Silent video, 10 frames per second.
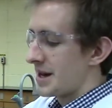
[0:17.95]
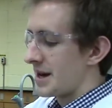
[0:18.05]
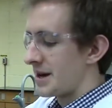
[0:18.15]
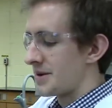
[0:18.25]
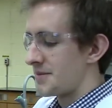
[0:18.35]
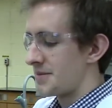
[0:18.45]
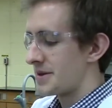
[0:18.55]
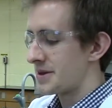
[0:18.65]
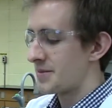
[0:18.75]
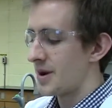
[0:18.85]
Um,
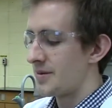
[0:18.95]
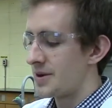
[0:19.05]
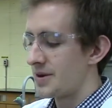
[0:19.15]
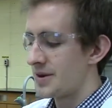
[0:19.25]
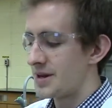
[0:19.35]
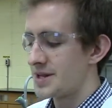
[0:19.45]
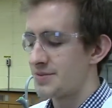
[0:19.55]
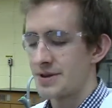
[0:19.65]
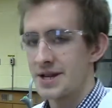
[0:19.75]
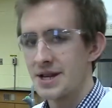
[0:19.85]
the thermometer is
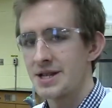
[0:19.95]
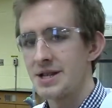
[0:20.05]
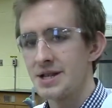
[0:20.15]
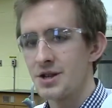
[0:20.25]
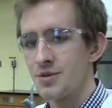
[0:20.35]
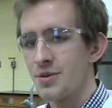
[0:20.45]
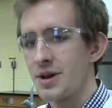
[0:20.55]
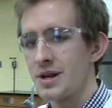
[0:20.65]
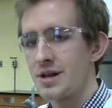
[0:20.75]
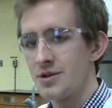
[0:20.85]
precise to
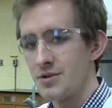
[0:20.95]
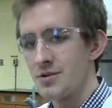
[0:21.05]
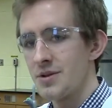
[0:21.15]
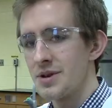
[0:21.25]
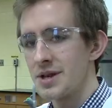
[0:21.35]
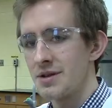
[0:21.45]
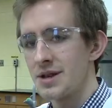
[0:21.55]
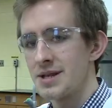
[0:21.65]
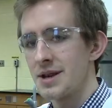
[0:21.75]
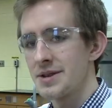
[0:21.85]
0.2
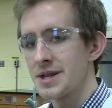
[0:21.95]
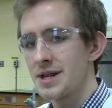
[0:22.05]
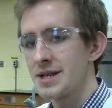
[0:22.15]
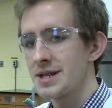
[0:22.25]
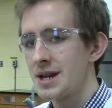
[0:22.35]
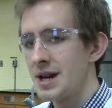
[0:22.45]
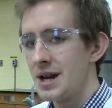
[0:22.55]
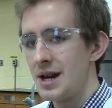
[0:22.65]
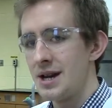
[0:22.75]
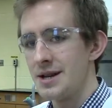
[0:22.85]
degrees Celsius
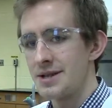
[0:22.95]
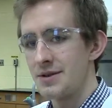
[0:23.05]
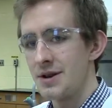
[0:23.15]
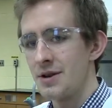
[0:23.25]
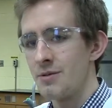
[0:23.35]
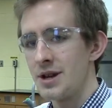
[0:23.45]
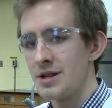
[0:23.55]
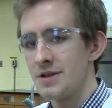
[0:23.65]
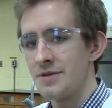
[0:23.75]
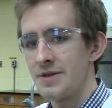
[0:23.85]
and has a, a
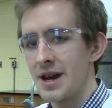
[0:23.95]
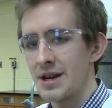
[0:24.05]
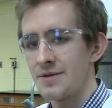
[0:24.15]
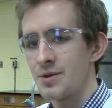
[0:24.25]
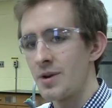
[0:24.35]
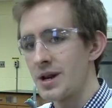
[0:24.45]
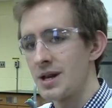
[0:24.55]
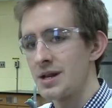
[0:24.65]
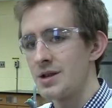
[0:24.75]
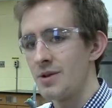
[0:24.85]
range of negative
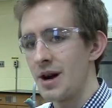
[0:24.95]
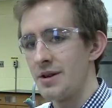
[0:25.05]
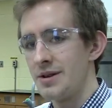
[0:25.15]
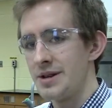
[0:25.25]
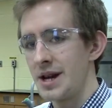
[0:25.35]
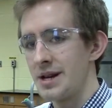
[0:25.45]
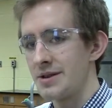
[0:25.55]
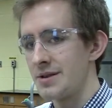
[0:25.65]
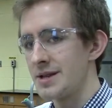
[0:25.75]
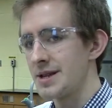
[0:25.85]
20 to 110
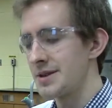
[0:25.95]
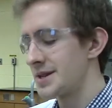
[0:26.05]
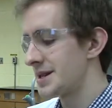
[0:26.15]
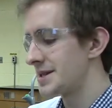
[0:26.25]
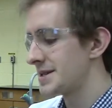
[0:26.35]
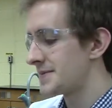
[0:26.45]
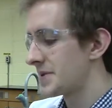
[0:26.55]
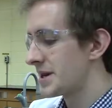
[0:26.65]
degrees Celsius.